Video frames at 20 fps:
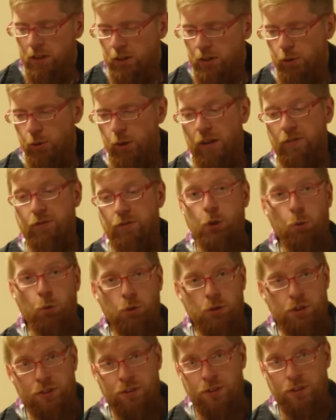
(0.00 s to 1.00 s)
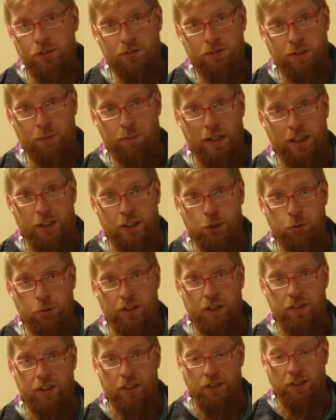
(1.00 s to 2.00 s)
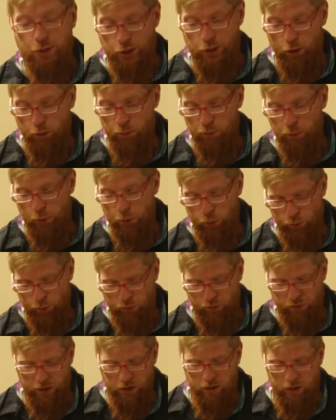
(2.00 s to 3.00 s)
You have tools to make sure that things don't move.